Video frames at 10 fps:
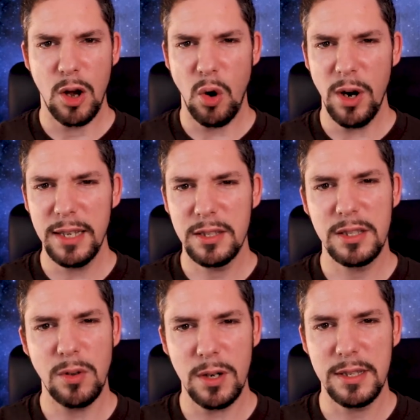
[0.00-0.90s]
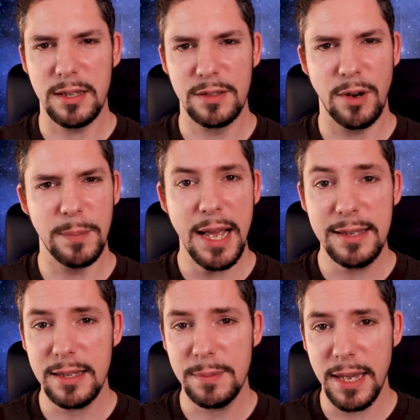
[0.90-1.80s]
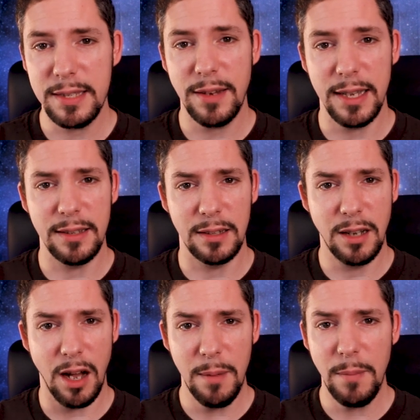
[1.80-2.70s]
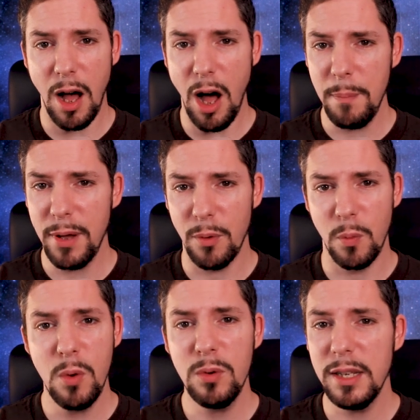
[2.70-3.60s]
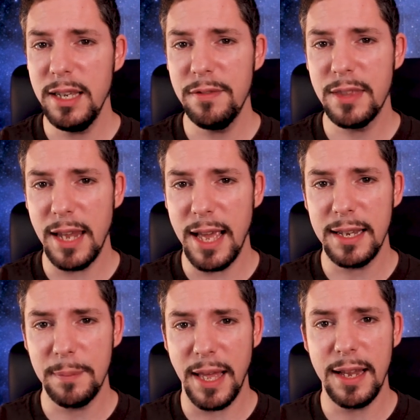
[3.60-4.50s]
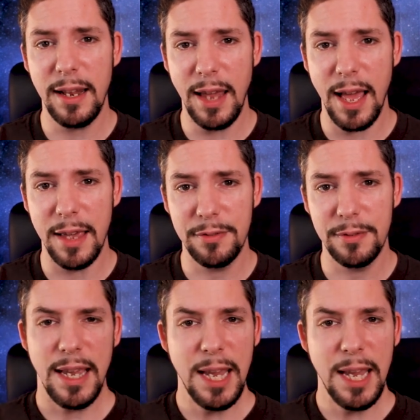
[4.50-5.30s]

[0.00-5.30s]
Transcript: According to sources from nasaspaceflight.com, Hopper won't leave the landing pad alive.